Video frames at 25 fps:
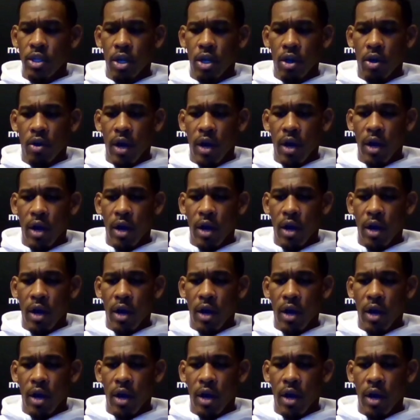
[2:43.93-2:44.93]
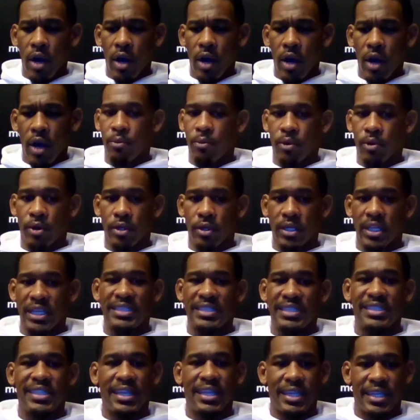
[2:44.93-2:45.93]
you know, I put in that work.
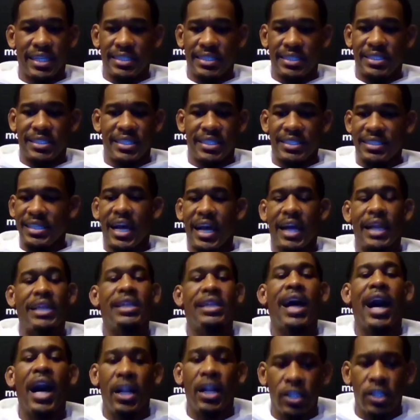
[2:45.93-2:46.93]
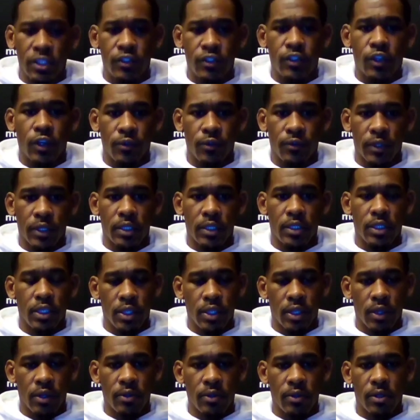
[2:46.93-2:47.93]
It's not, it's, it's not non-deserving,
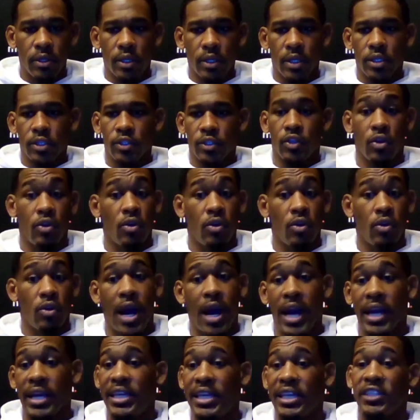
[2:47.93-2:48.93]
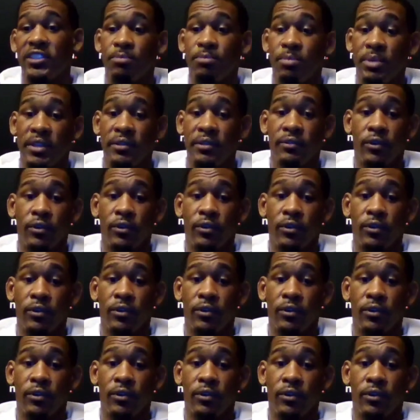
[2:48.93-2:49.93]
you know? So I can't speak for a
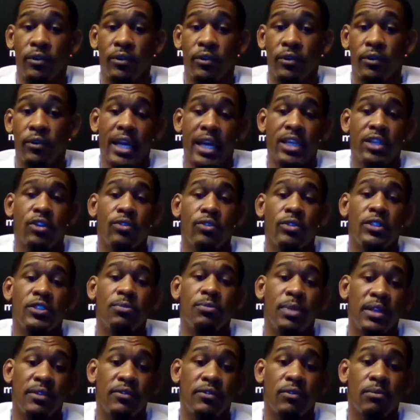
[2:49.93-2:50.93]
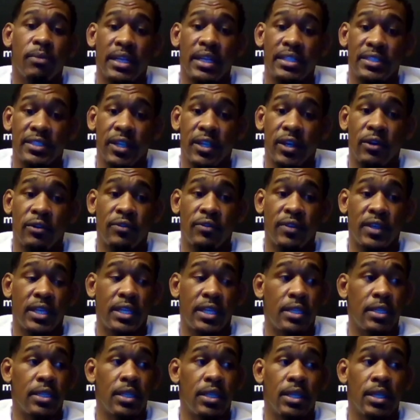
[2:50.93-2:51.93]
hater. I can only speak for myself
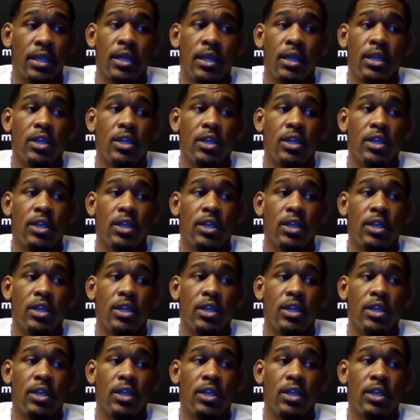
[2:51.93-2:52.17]
and,